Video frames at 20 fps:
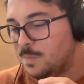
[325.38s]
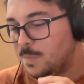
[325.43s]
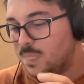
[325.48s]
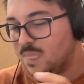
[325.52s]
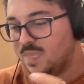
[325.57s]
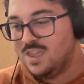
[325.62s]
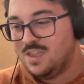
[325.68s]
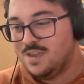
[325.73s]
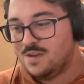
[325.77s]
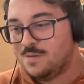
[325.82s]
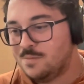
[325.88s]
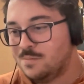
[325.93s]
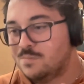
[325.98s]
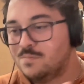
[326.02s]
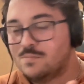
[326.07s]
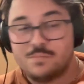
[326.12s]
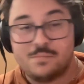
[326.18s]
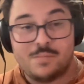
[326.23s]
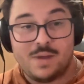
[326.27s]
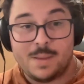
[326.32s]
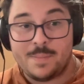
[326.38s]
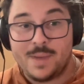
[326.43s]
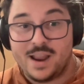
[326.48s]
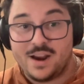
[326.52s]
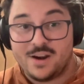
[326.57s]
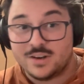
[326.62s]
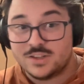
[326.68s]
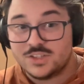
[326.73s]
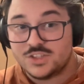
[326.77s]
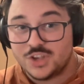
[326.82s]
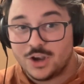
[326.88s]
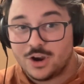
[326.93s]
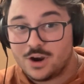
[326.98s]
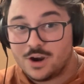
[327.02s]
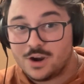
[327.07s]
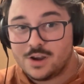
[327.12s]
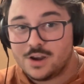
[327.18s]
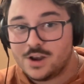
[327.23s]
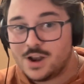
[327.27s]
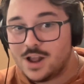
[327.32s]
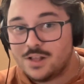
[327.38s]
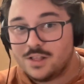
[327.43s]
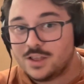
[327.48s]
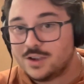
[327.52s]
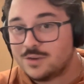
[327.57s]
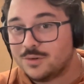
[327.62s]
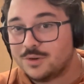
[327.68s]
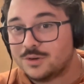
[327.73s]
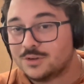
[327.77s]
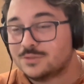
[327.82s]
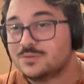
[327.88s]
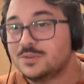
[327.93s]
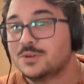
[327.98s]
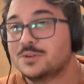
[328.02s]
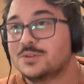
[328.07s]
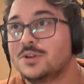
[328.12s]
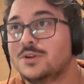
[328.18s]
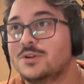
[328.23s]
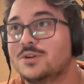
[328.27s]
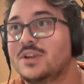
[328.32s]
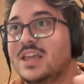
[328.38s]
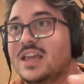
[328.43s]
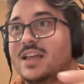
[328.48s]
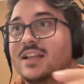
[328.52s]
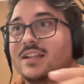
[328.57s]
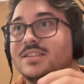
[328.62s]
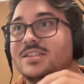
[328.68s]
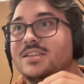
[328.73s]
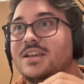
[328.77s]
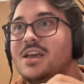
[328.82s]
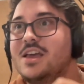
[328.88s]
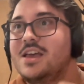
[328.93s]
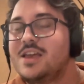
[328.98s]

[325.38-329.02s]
in my parents' yard, like we were little kids,